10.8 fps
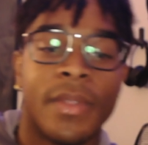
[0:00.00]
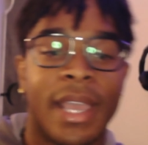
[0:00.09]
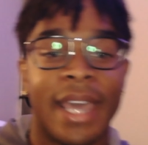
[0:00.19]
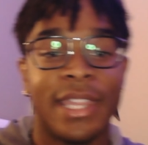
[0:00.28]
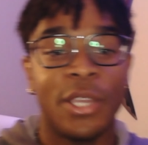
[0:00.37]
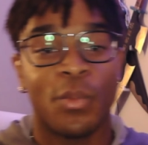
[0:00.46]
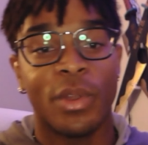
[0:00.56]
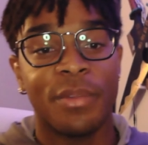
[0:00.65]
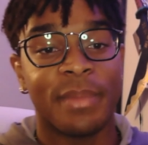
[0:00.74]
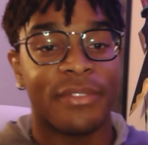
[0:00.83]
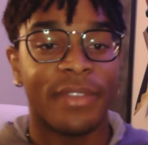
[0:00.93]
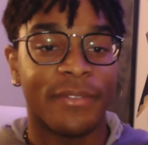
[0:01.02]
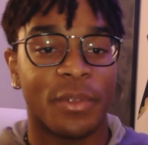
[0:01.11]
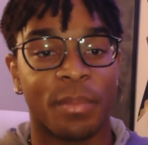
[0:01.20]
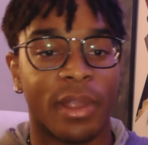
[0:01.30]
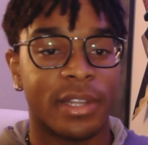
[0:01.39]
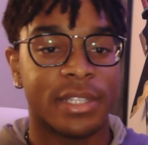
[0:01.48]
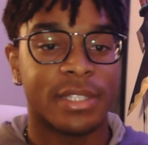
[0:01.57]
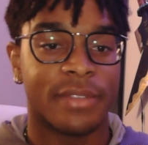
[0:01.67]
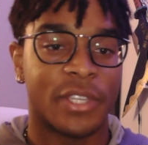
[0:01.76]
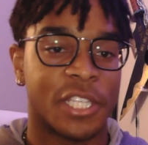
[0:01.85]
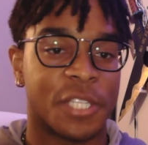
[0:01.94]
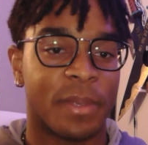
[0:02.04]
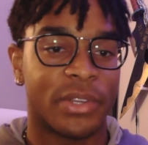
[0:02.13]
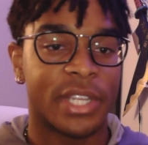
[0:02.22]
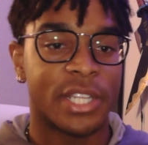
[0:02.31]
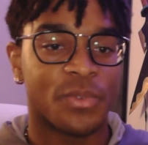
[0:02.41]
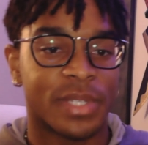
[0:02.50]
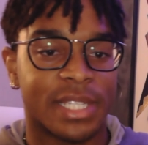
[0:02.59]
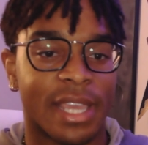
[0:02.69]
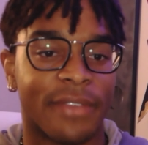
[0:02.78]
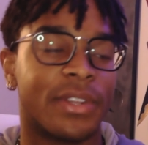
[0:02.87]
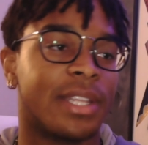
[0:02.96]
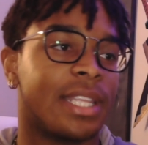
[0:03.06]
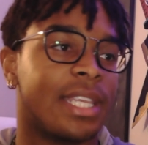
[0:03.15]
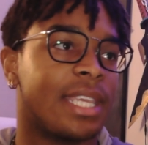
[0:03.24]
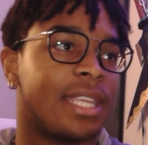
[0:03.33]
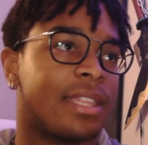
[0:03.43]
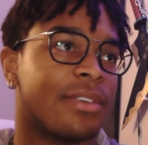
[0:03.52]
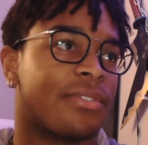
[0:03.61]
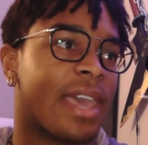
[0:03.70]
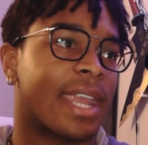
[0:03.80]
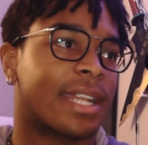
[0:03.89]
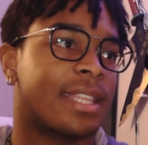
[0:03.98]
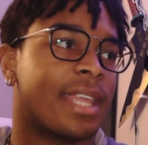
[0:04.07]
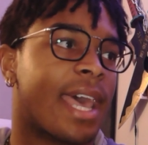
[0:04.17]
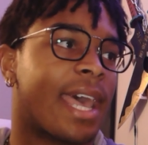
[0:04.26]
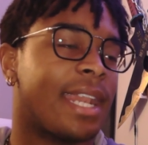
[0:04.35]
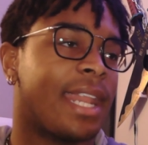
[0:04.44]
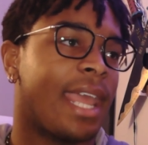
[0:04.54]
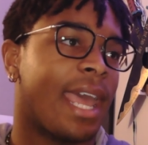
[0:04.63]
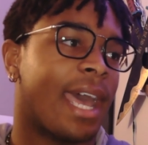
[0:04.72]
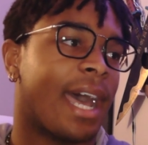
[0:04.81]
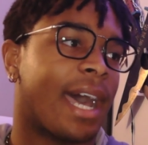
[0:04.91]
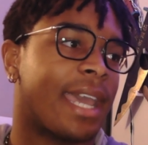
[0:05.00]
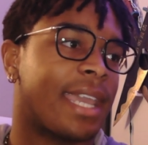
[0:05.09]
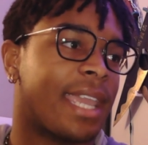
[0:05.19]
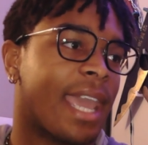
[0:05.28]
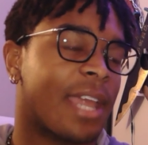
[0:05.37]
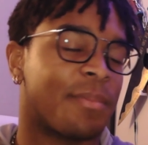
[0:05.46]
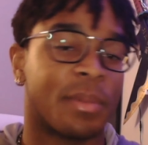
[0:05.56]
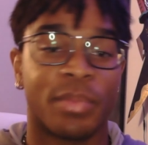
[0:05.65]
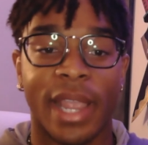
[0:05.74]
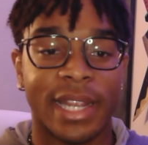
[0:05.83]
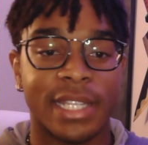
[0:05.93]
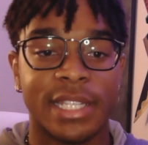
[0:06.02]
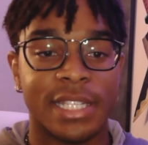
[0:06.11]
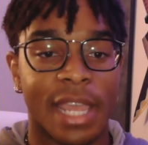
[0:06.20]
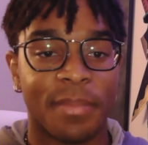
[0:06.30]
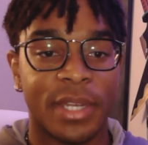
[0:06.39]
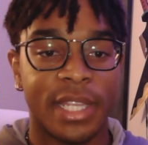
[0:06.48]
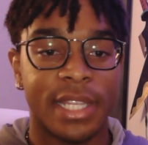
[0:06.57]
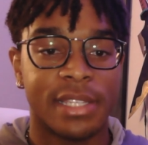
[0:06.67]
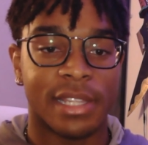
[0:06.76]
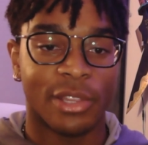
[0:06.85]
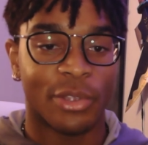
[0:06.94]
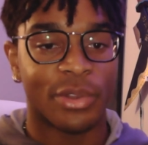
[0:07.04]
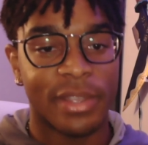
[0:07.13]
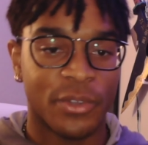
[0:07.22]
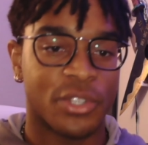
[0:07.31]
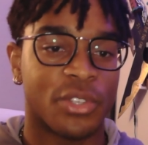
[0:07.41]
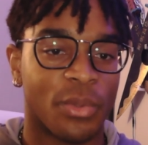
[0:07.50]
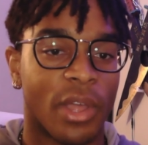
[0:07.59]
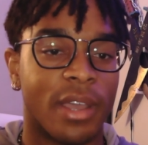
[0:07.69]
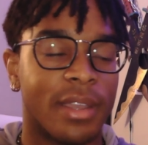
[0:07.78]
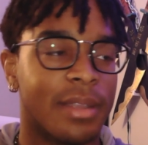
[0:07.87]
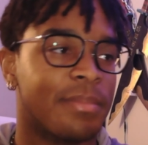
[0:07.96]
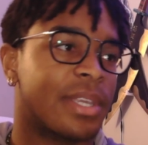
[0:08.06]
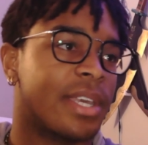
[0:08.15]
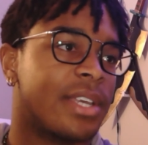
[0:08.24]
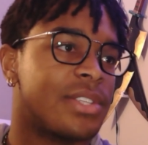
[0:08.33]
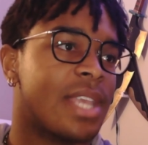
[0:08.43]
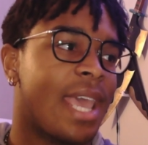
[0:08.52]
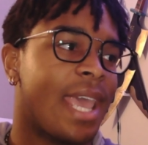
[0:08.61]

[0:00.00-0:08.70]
I think one of my favorite parts of the experience was definitely the fact that I had been practicing Japanese and learning for so long, because